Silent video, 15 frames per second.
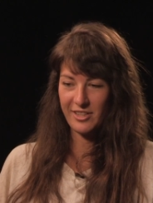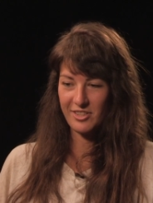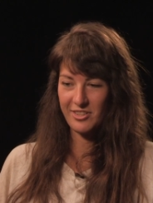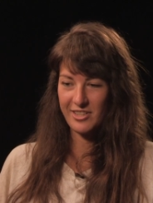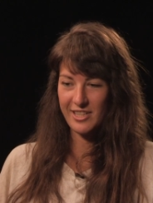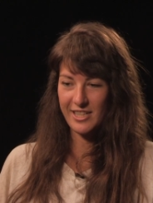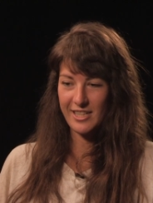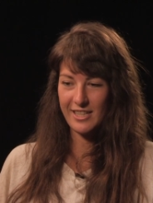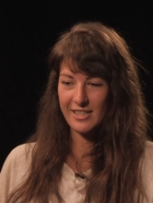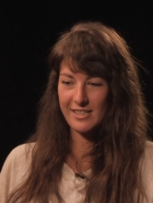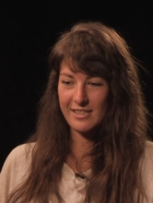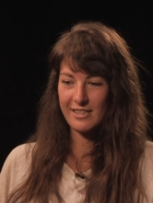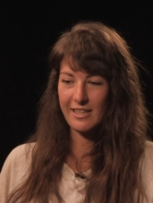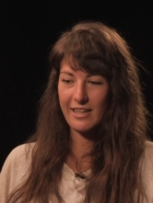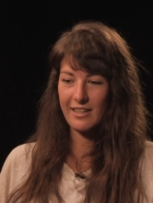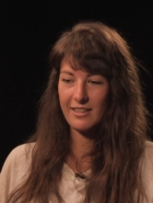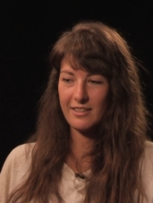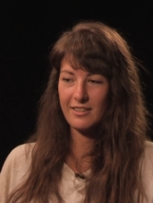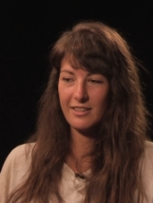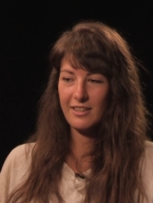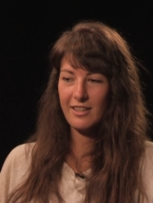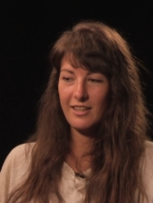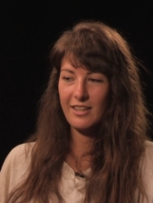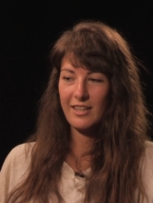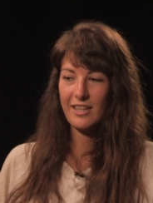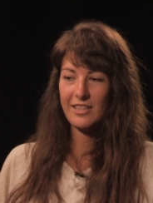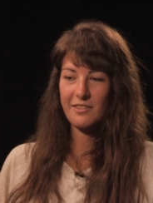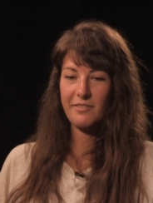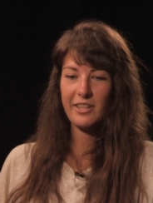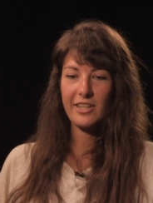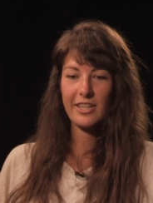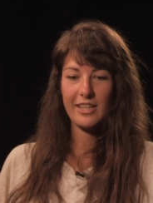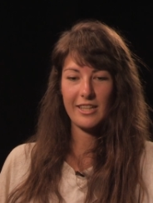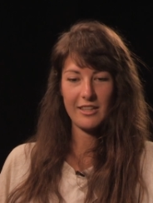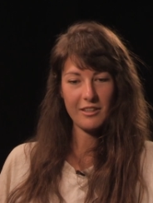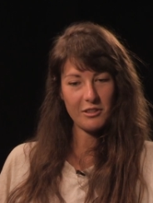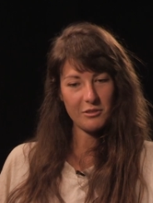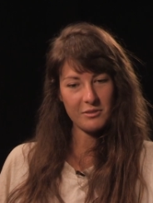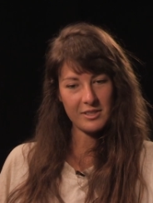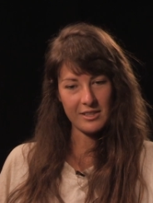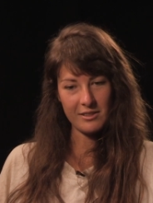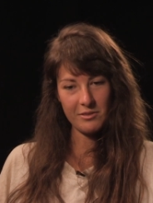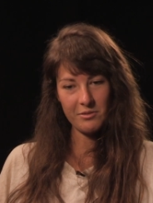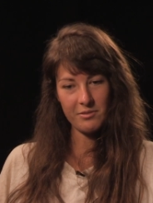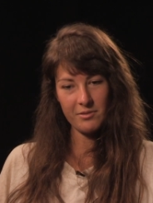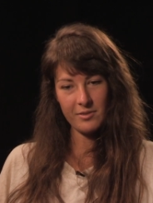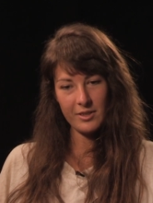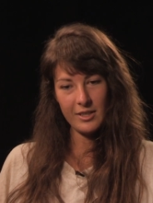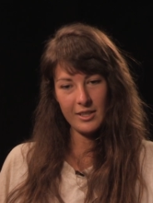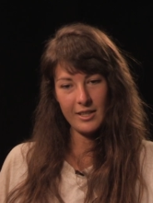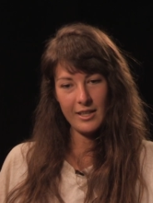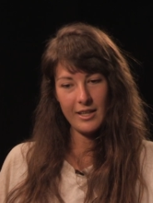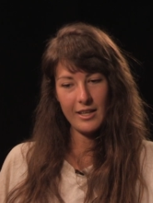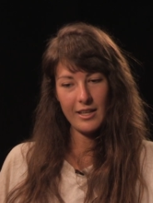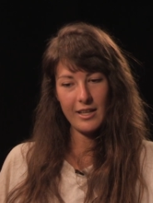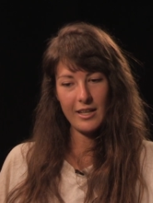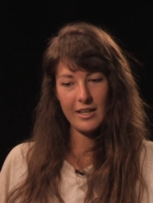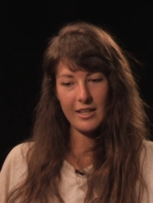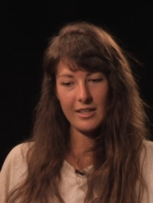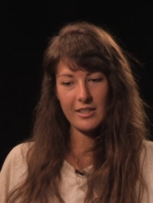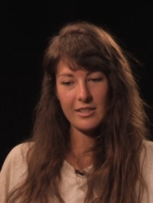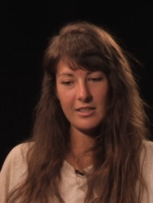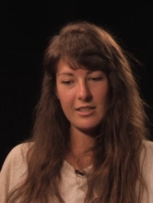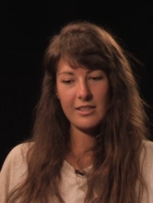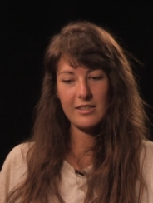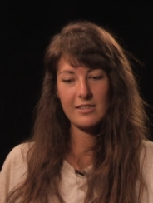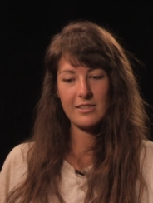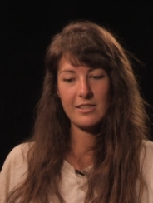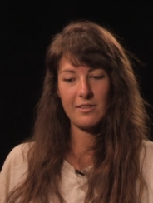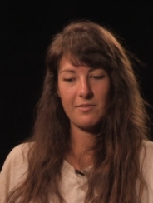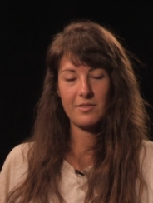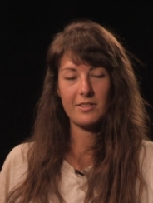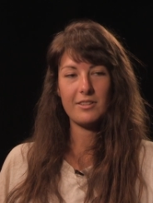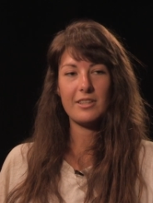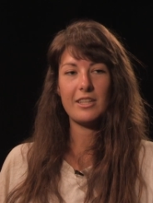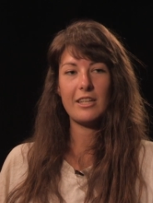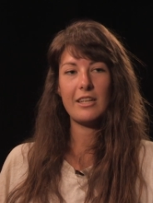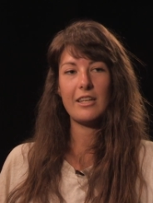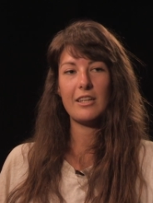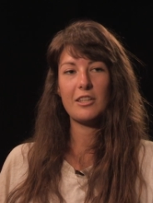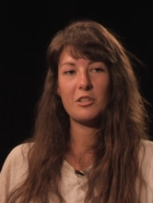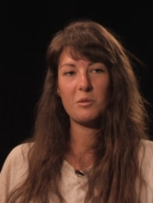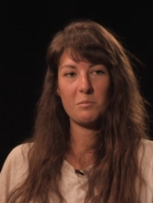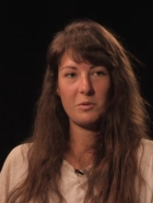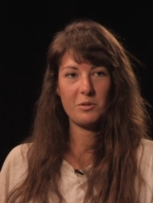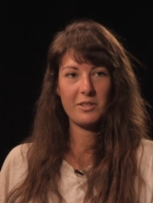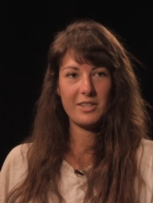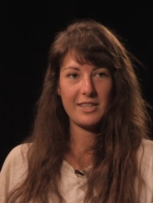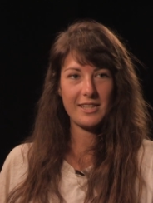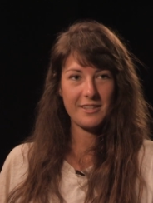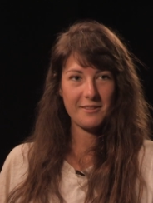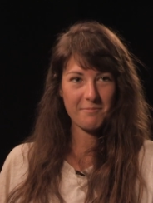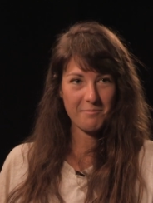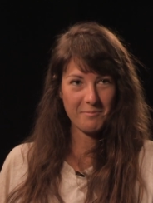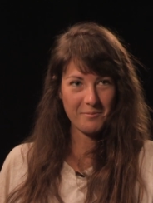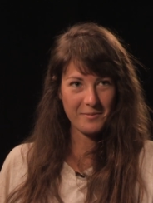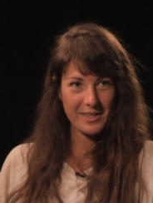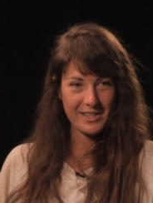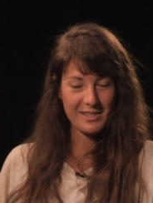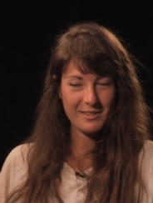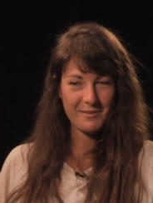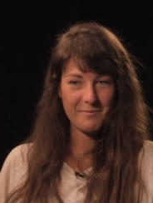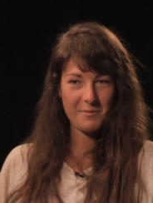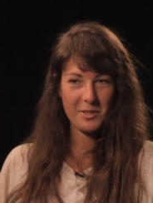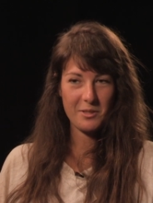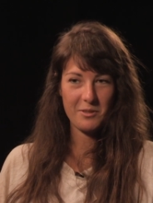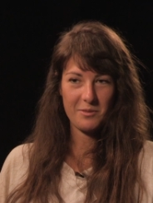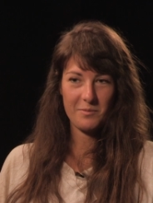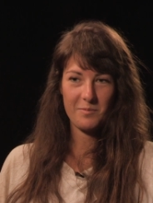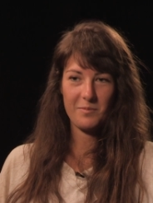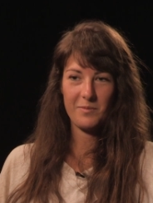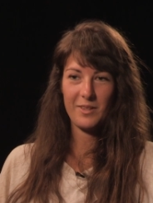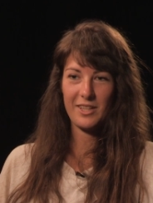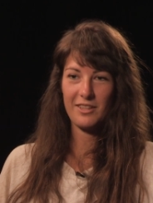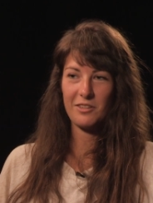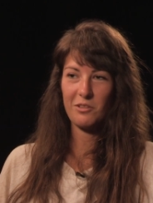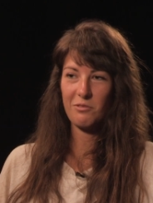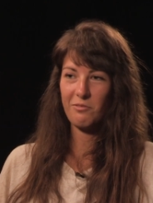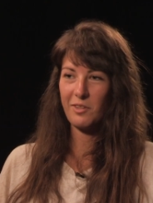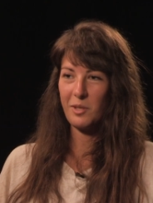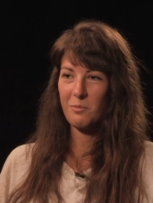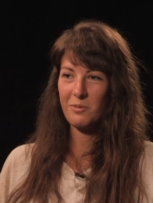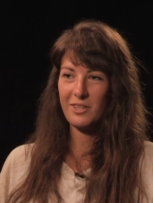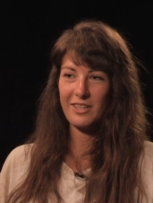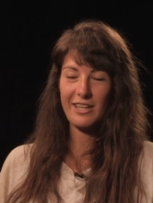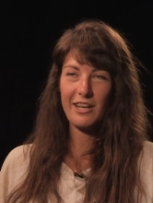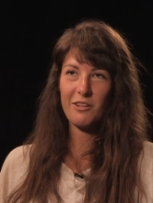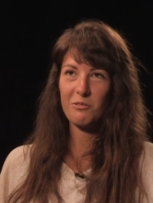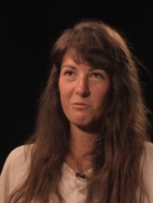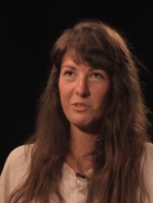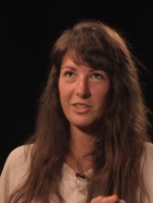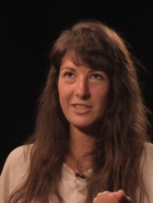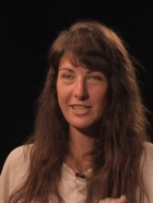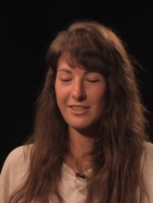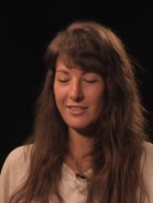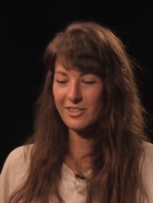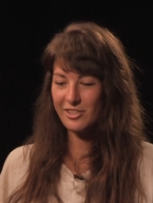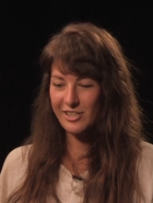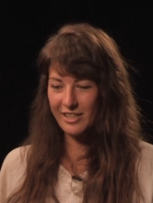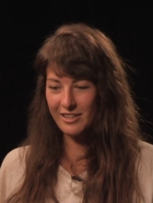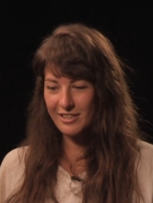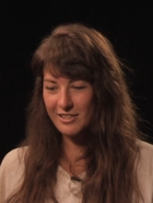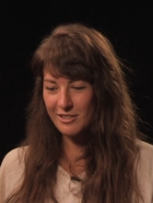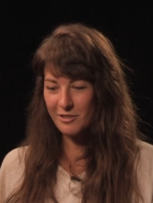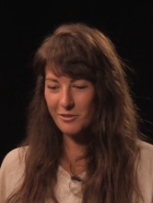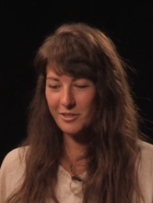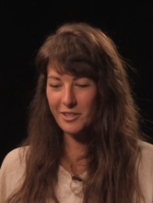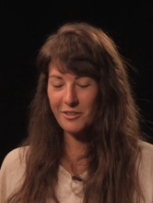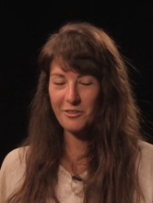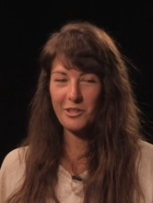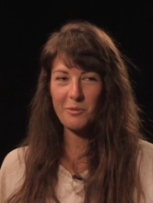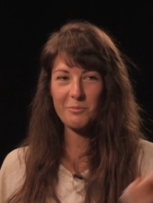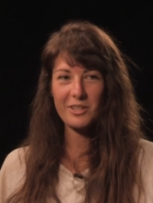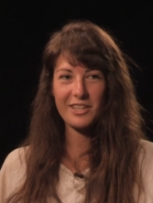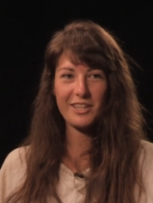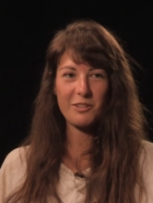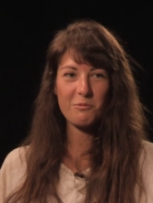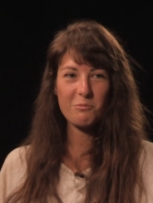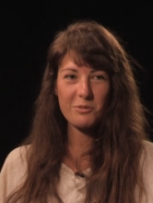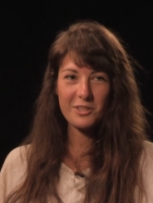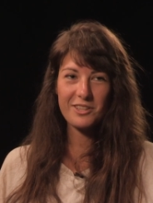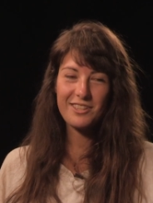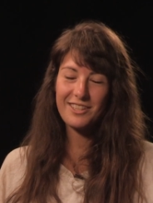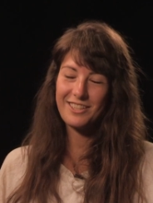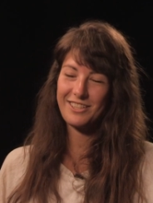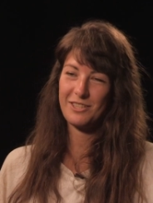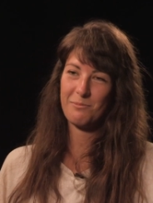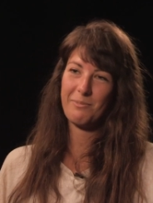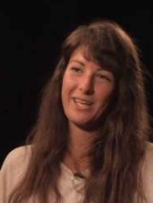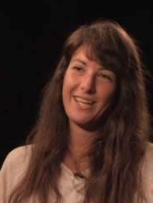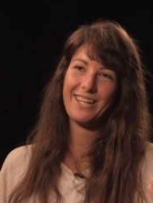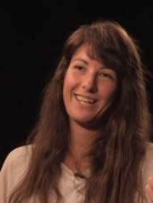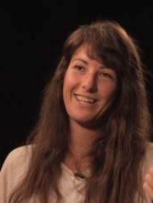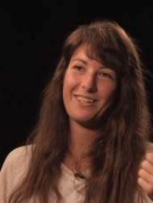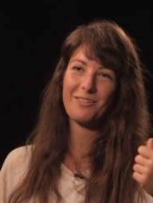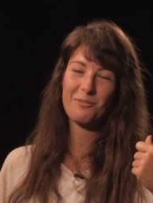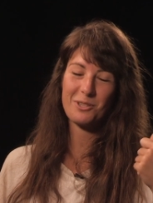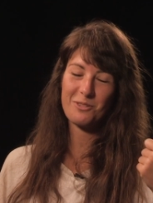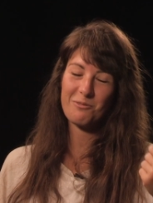factory, is that it's very inclusive and it is definitely a community. It's, you know, like a little family, I'll run down to Shelley's studio and I'll be like, what do you think of this painting?